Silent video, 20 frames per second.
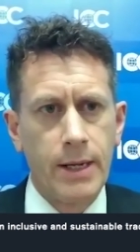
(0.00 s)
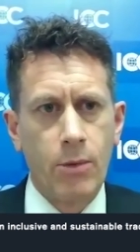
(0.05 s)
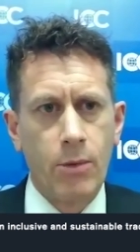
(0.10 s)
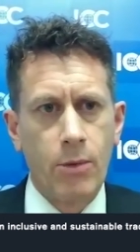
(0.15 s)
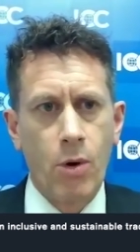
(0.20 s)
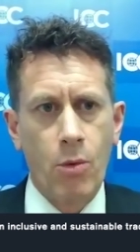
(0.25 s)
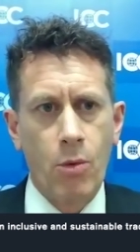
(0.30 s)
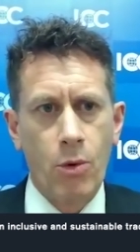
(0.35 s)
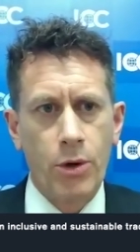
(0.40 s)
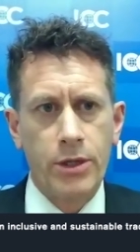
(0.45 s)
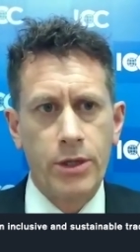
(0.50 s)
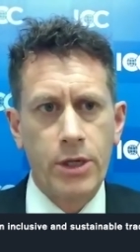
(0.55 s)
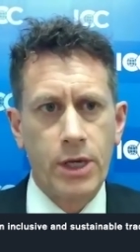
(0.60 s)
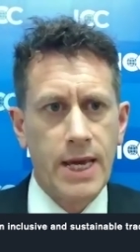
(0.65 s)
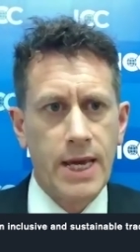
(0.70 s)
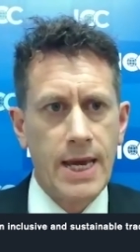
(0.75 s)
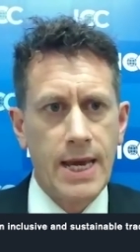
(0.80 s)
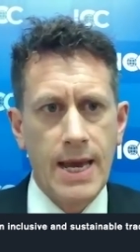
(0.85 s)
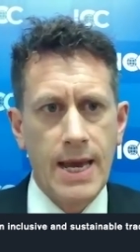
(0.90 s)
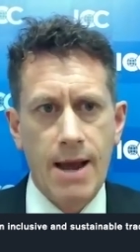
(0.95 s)
What are the
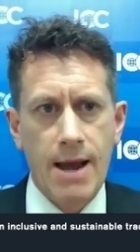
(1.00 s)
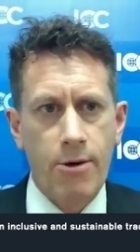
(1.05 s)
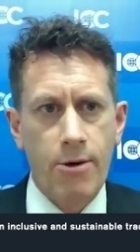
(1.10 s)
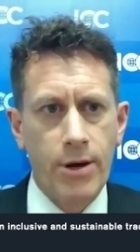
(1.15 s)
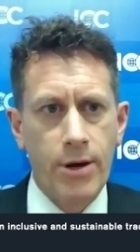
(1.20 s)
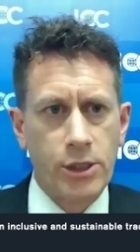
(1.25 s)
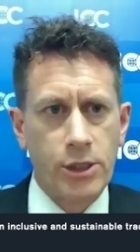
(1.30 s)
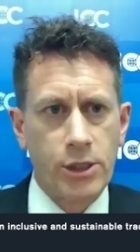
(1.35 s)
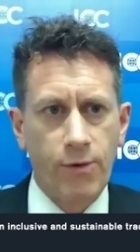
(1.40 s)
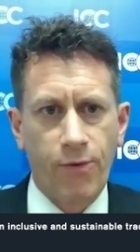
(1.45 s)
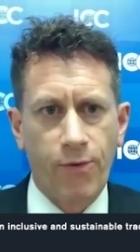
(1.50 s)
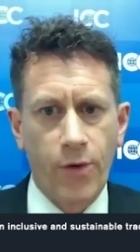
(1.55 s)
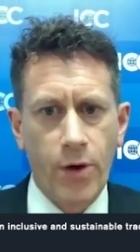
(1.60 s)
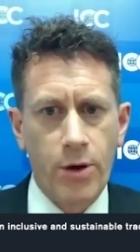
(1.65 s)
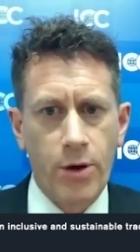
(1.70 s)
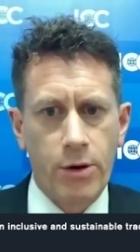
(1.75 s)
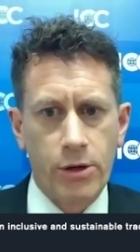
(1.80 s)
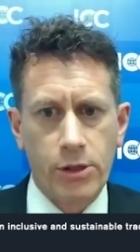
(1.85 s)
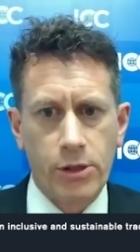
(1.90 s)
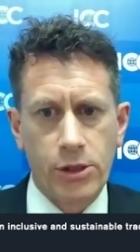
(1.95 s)
key areas of
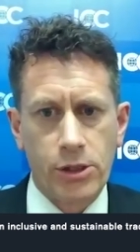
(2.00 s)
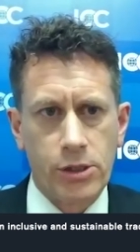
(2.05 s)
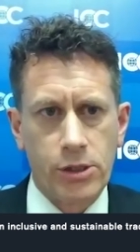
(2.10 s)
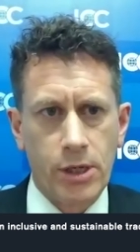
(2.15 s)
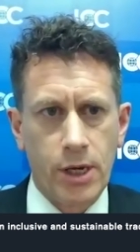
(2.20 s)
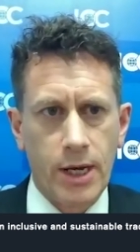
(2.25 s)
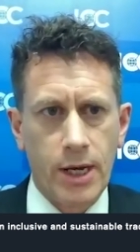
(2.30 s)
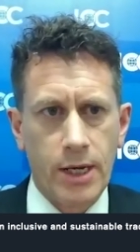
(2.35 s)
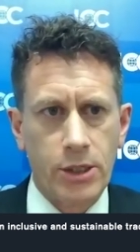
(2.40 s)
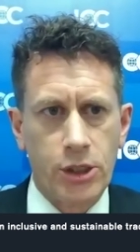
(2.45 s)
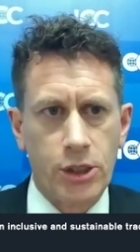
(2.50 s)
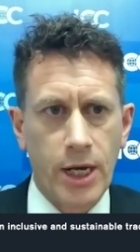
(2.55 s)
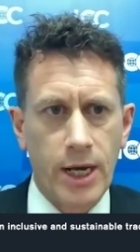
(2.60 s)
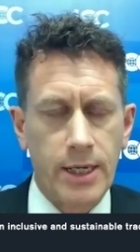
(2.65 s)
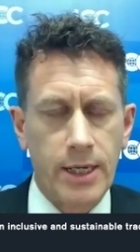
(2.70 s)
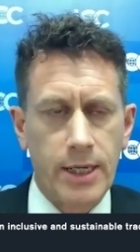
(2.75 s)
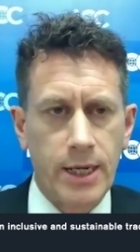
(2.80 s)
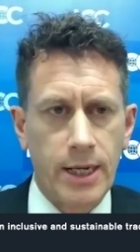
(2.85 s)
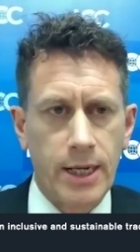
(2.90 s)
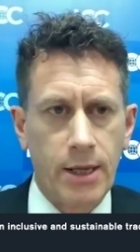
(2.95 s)
focus,
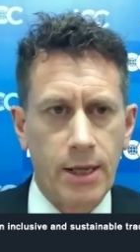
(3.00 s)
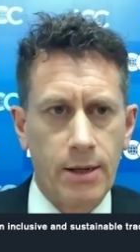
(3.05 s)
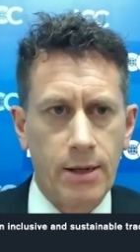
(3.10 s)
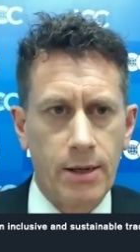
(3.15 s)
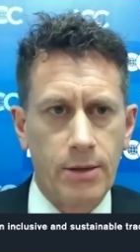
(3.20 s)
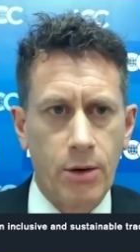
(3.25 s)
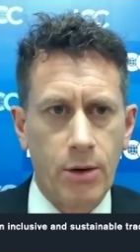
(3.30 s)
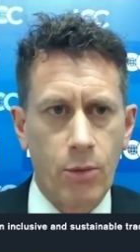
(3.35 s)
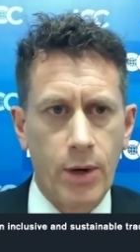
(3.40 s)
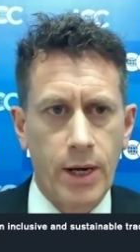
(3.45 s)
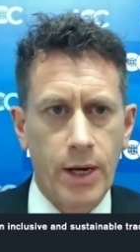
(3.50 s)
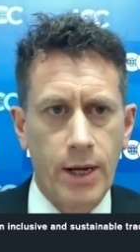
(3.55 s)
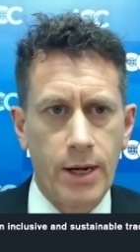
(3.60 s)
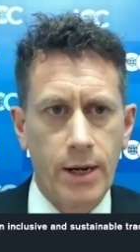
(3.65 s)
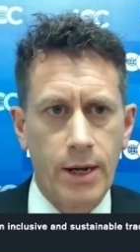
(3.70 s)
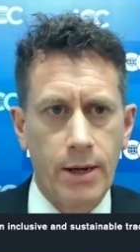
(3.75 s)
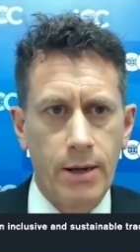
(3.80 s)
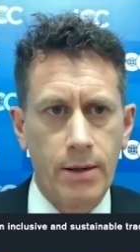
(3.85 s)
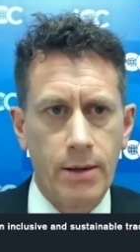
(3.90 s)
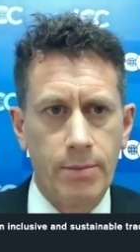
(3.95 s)
JD, that we're going
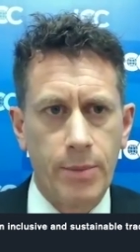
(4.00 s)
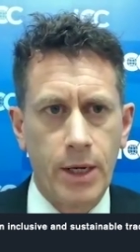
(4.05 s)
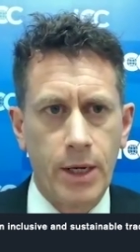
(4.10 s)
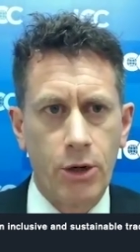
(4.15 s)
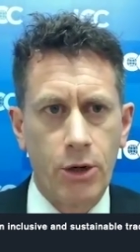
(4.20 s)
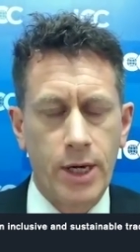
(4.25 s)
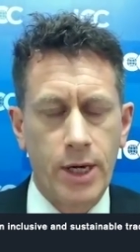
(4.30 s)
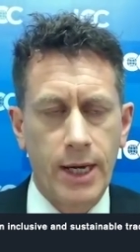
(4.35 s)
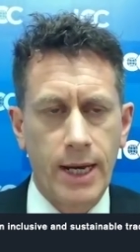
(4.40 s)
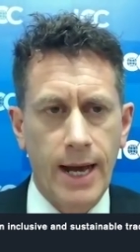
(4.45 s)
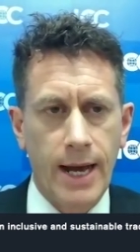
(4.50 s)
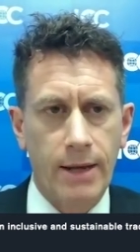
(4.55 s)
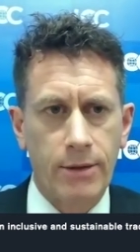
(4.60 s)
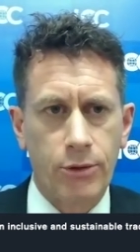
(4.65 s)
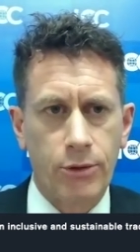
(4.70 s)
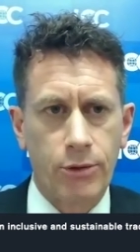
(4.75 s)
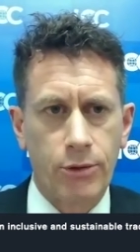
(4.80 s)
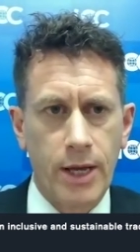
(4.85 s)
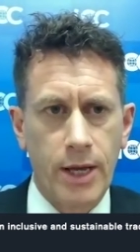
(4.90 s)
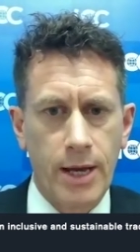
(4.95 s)
to be looking at
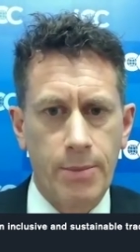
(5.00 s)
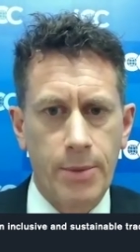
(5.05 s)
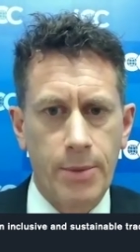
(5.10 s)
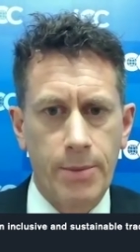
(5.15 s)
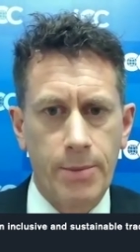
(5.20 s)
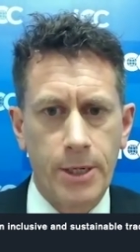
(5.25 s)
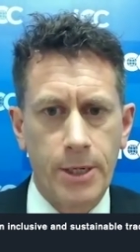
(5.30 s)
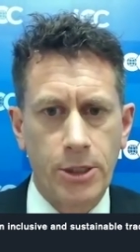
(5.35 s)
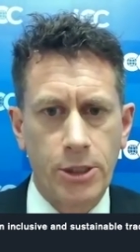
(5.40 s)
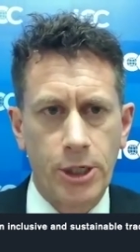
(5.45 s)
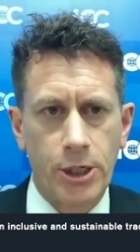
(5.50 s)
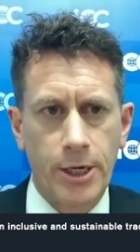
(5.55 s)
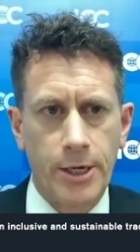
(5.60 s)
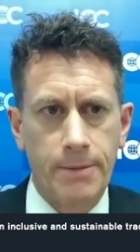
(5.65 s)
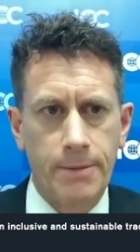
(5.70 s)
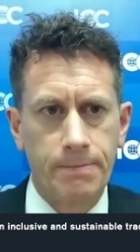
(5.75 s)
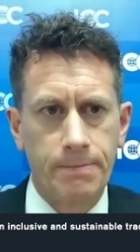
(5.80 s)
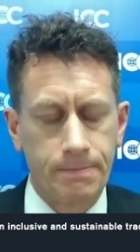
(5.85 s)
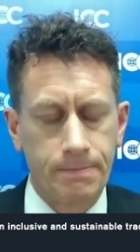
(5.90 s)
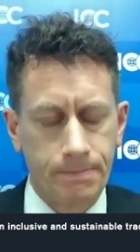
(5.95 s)
through the
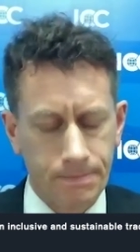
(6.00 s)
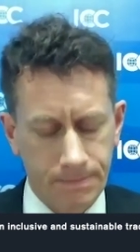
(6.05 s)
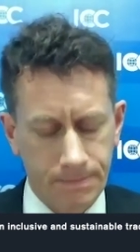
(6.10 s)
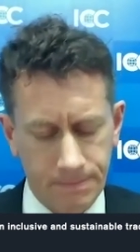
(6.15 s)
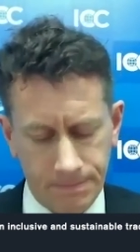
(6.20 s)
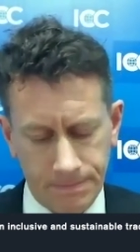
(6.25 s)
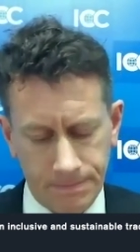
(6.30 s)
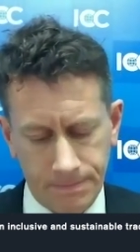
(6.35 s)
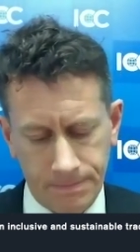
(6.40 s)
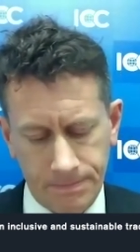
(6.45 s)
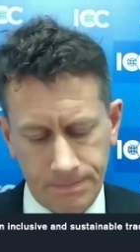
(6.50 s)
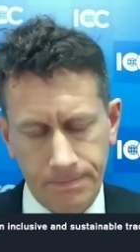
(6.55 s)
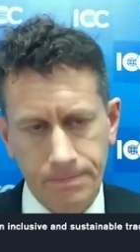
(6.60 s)
APPG?